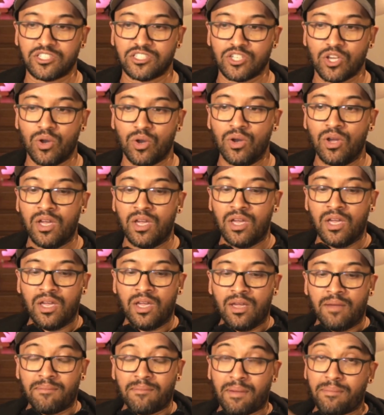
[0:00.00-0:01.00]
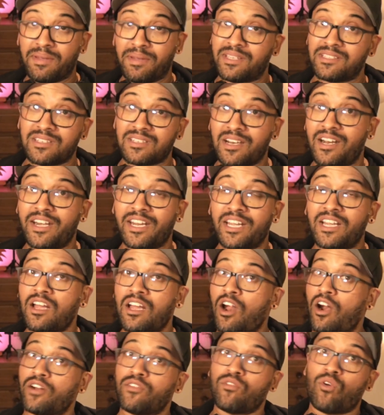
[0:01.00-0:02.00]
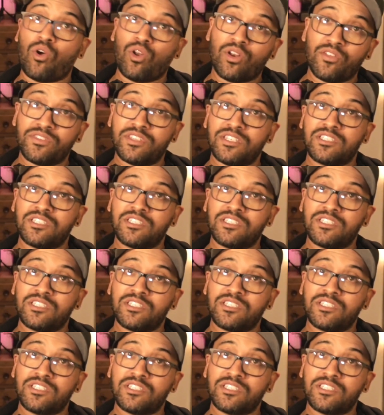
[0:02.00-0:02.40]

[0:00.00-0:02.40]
So, my biggest learning out of all of